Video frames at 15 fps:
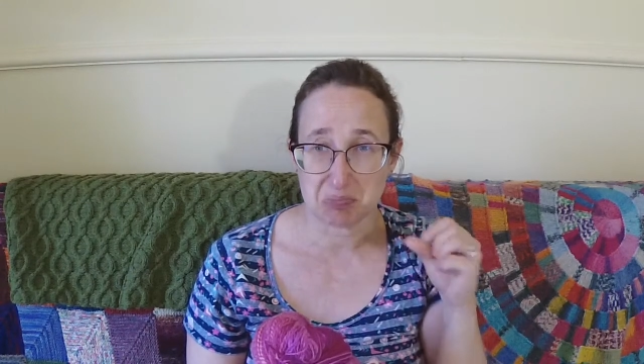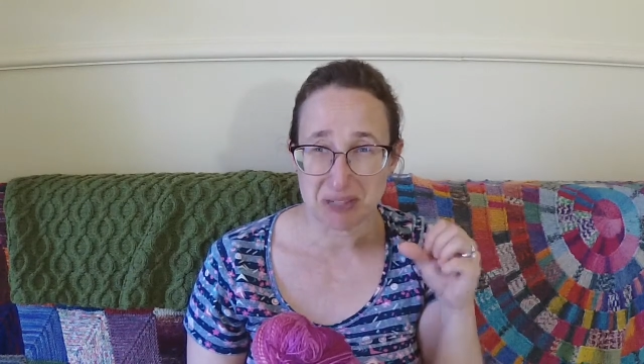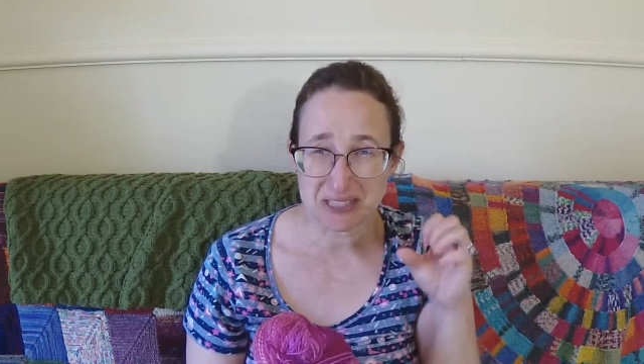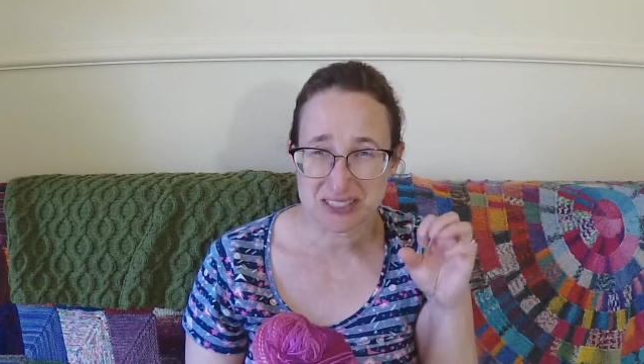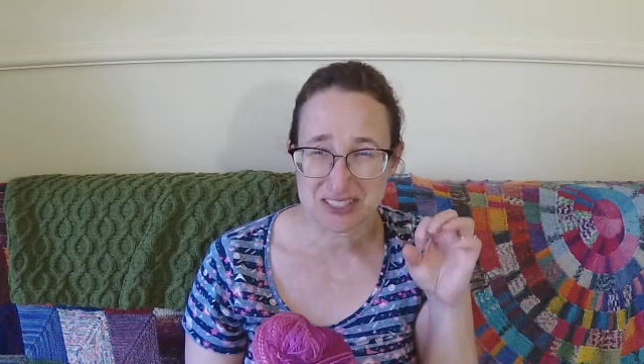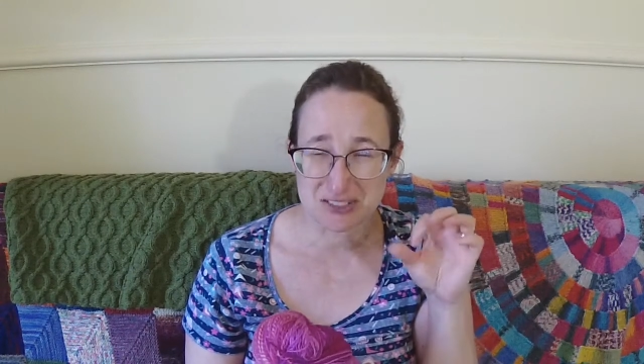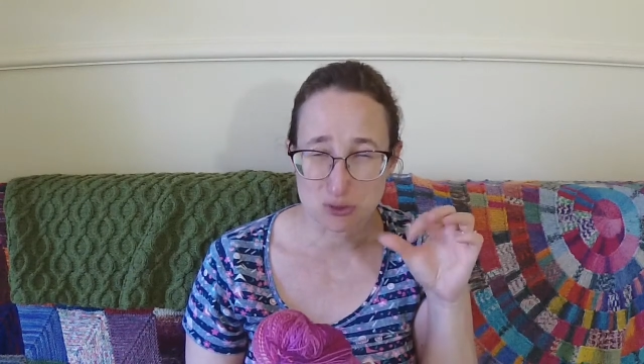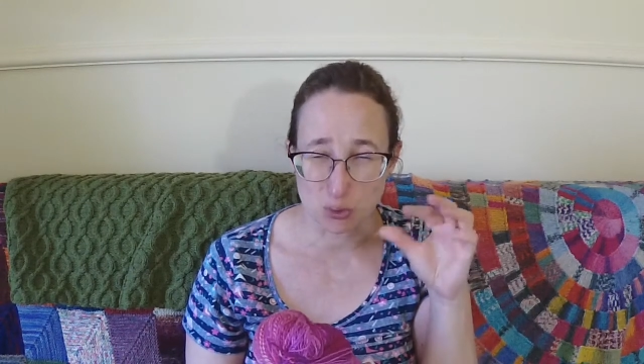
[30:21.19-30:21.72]

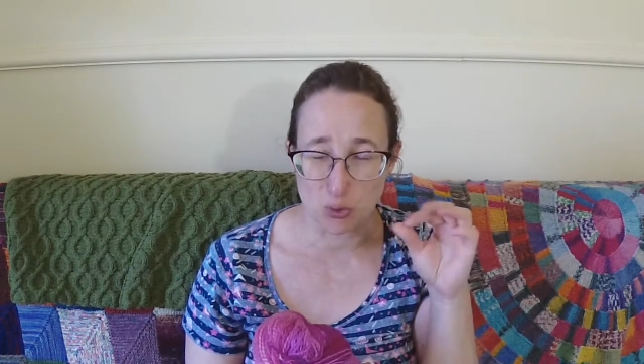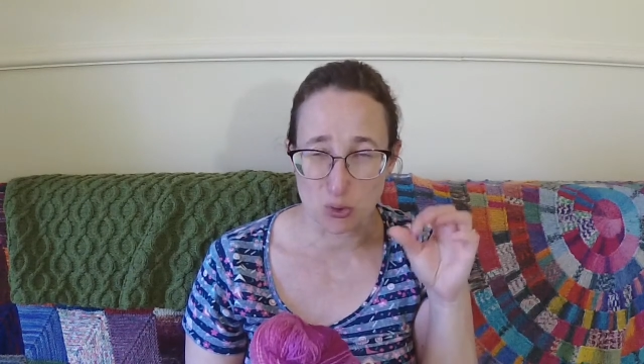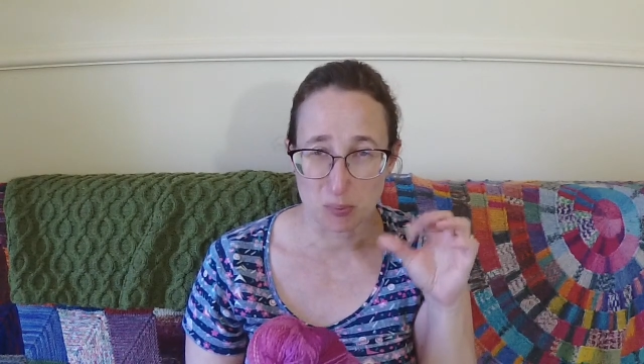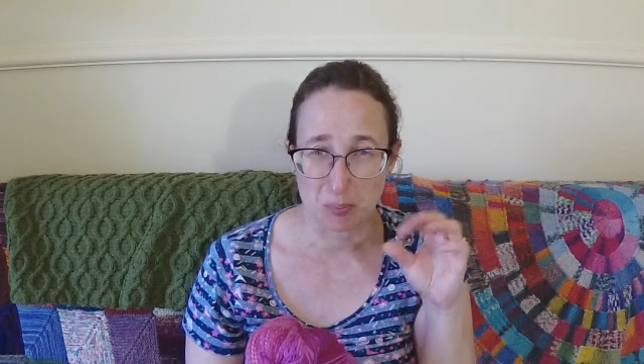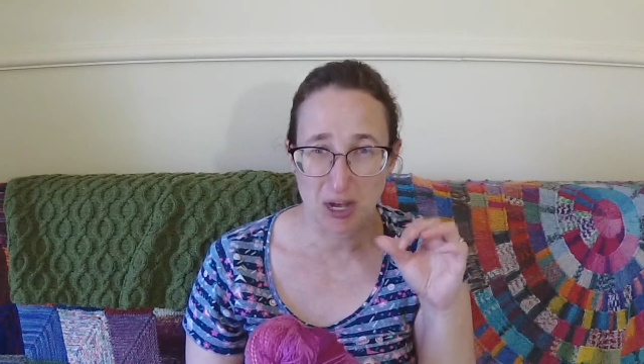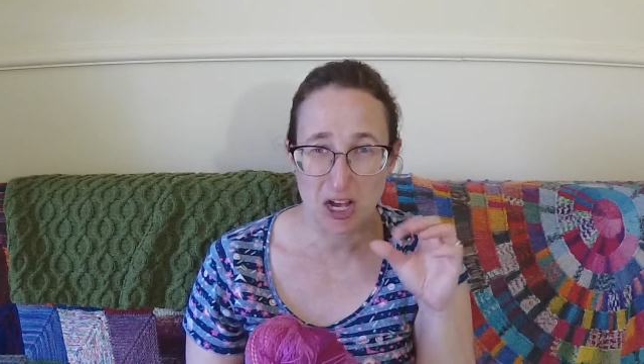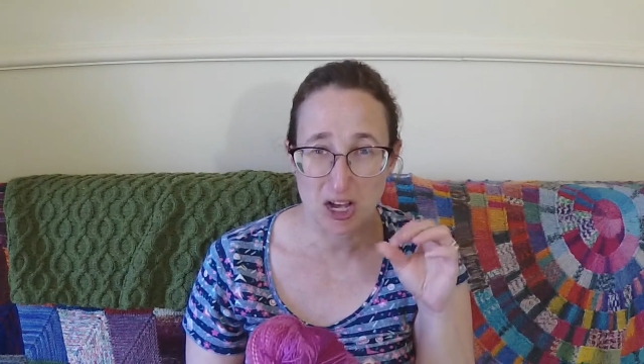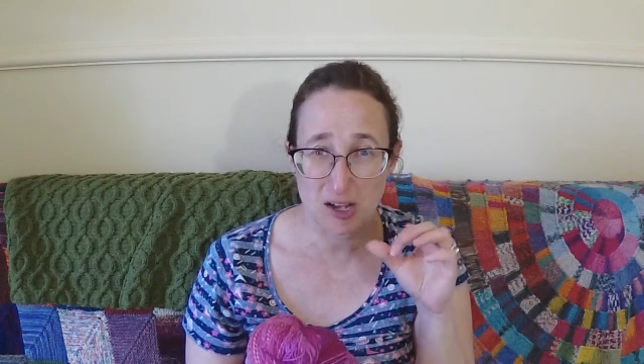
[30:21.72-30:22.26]
bits or
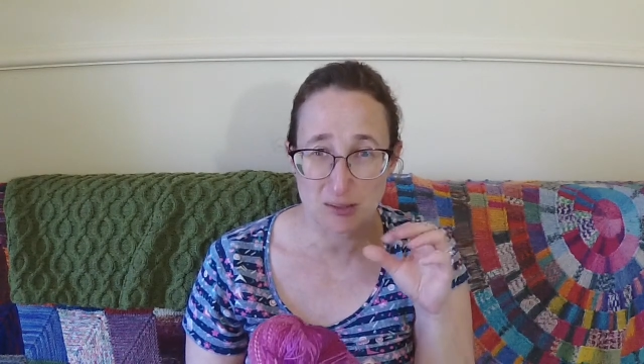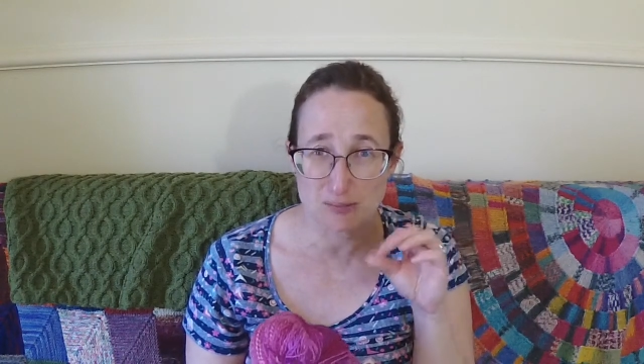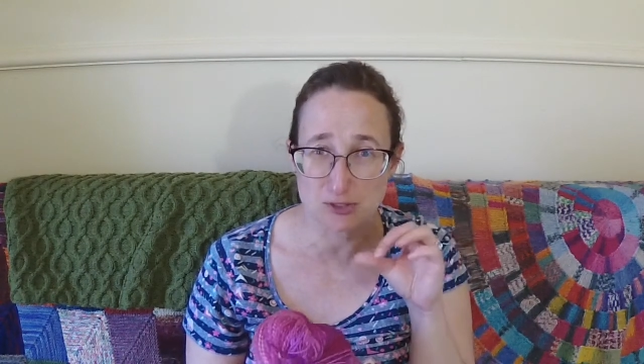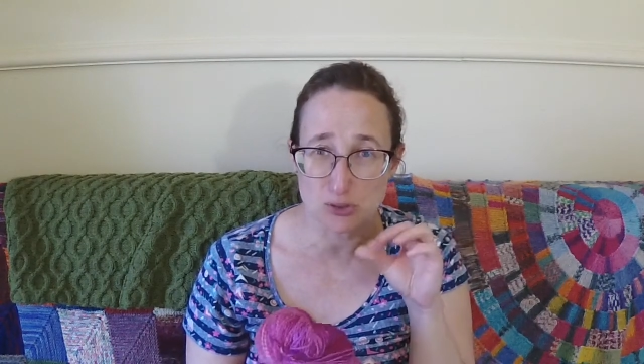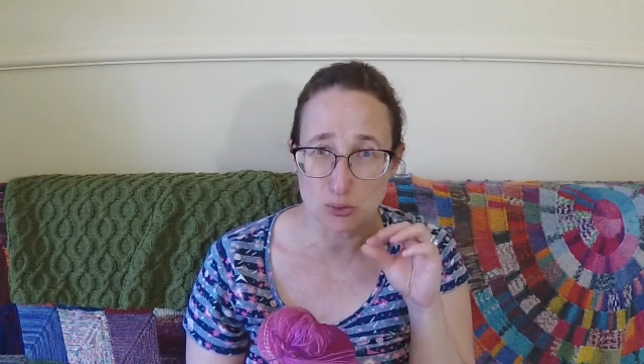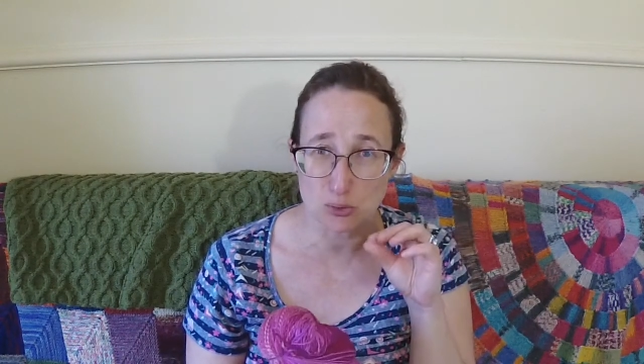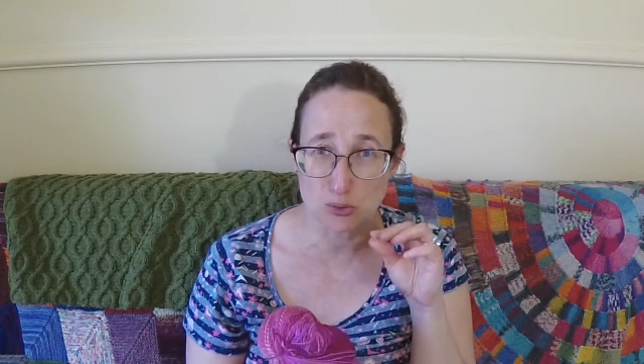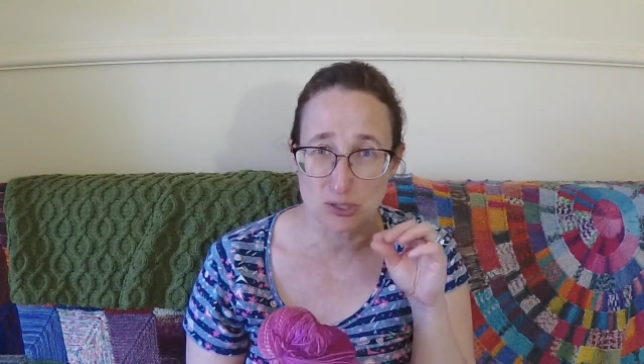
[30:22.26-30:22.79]

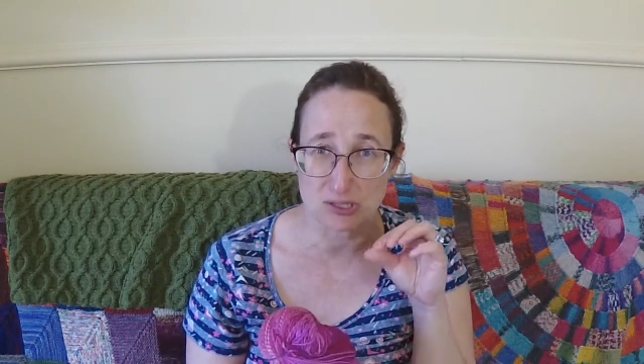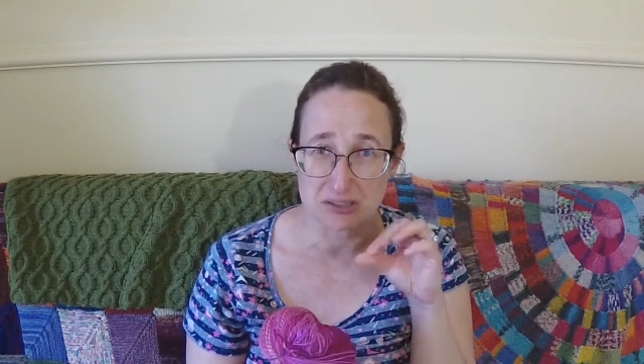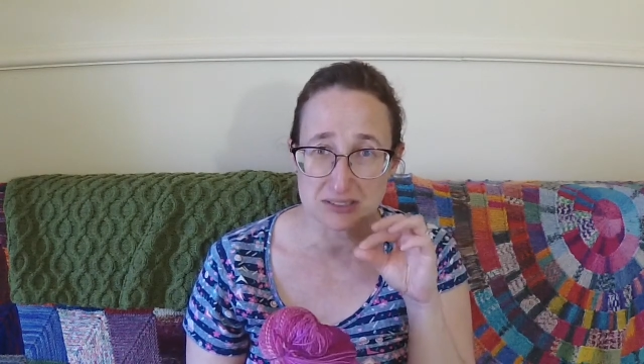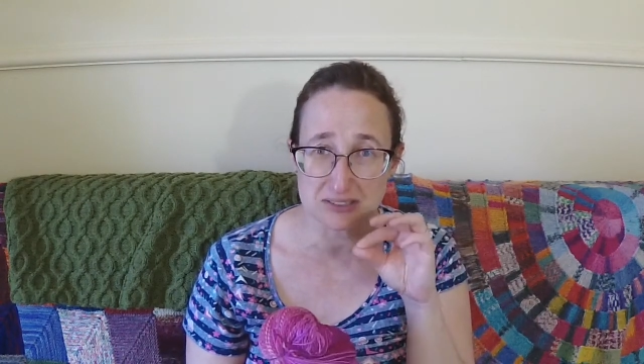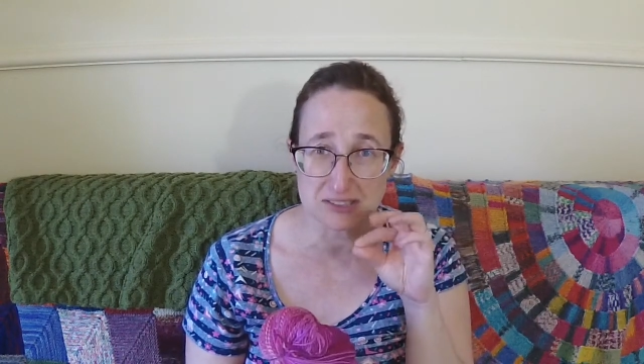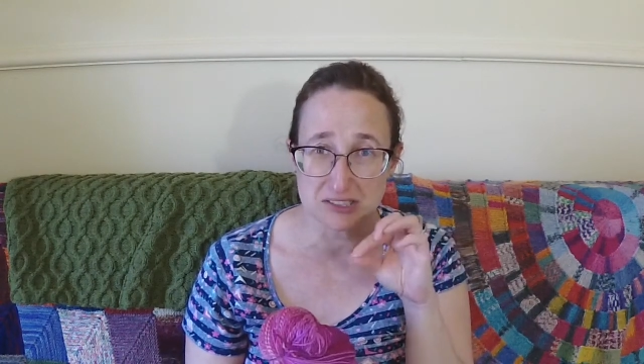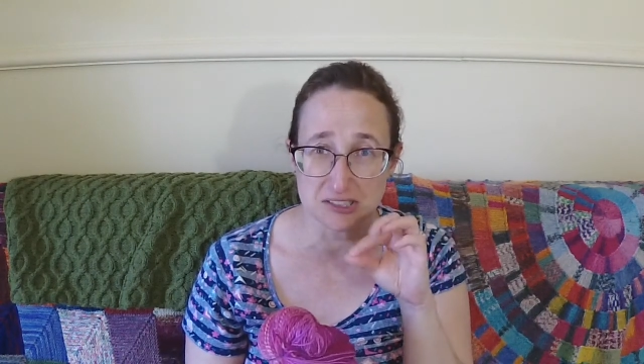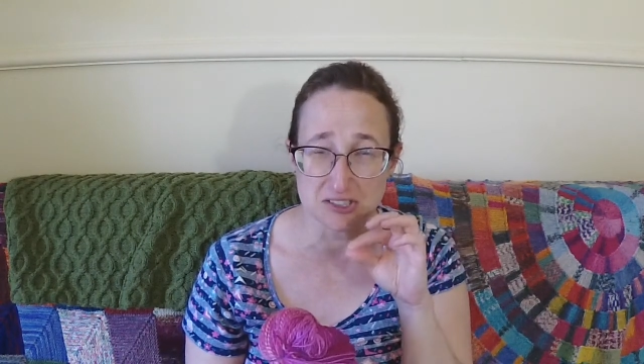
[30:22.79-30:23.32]
bobs or
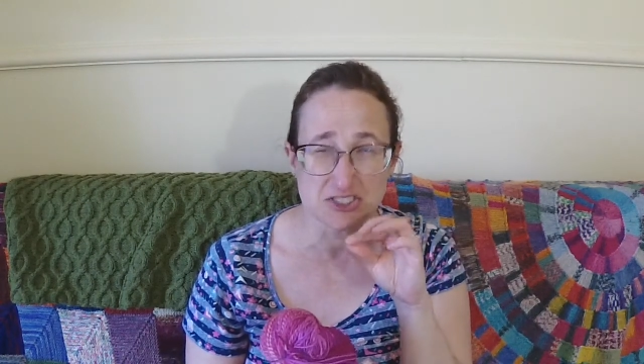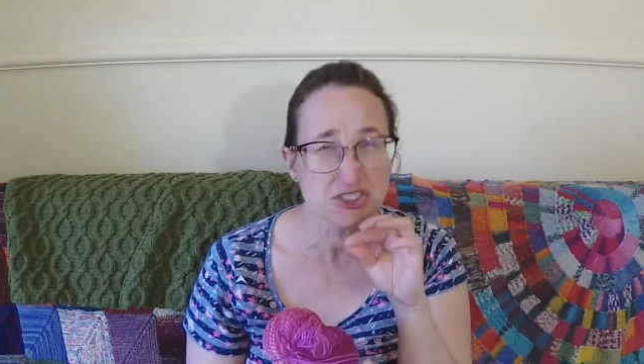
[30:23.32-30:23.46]
little